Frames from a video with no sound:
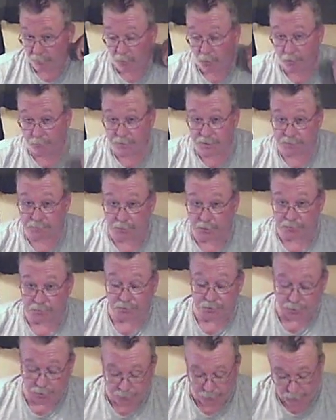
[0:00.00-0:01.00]
RB
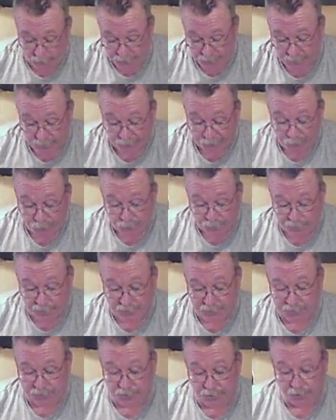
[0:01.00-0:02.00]
Special Chuck Roast.
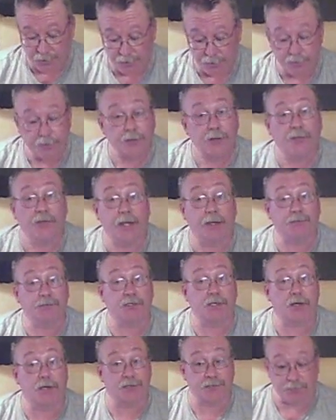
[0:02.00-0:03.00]
He says, dude, that
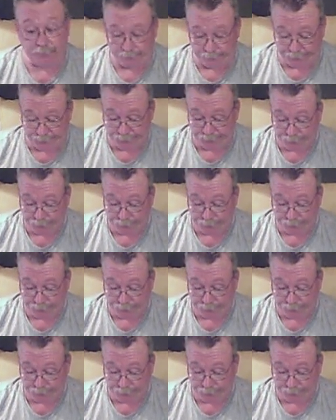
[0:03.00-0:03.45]
was awesome.